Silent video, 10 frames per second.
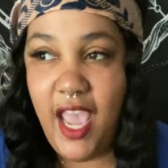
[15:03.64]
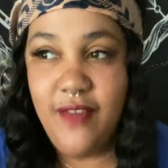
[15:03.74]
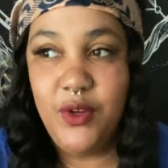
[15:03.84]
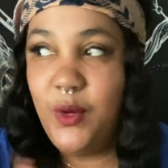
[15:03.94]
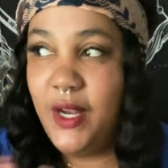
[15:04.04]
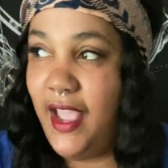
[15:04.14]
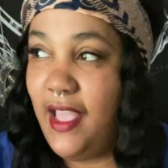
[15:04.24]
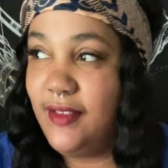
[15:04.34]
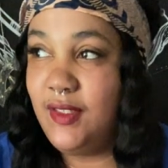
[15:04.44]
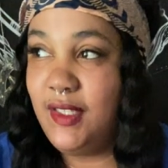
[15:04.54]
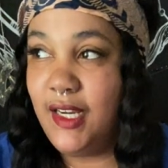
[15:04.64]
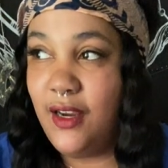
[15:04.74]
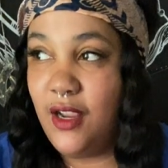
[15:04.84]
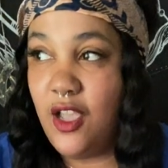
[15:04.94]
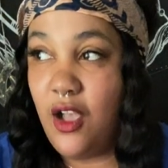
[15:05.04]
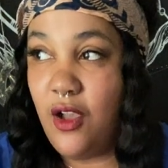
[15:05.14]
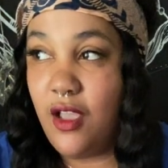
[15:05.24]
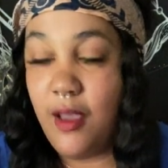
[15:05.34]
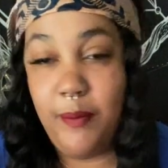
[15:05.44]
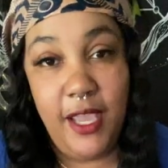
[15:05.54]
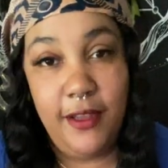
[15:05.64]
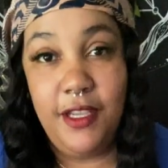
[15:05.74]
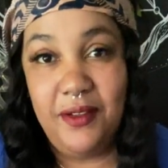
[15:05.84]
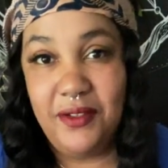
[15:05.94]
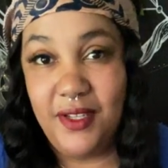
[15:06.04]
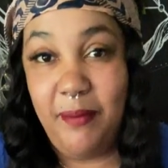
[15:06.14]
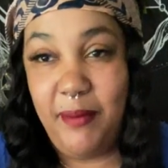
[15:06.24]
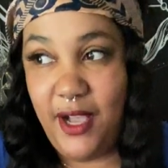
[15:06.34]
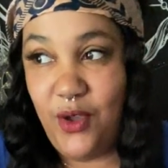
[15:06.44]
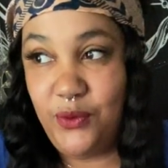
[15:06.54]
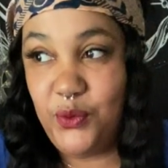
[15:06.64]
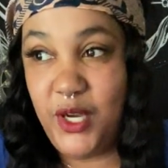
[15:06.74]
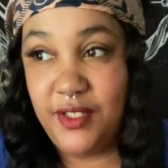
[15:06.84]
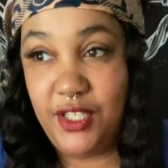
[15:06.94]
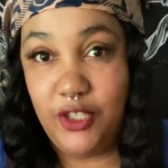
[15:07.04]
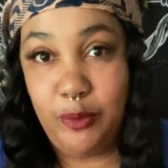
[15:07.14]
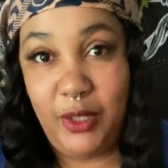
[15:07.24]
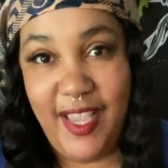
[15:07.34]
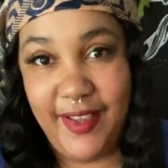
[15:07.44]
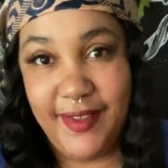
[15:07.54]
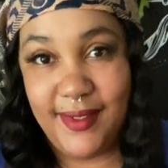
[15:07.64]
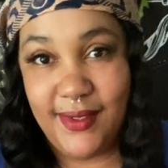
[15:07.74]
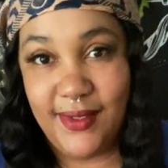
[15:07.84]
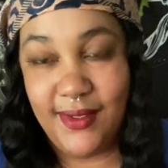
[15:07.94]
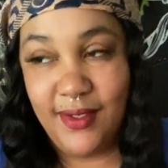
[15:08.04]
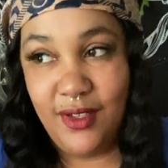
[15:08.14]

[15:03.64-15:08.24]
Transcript: everyone has their opinions about what took place,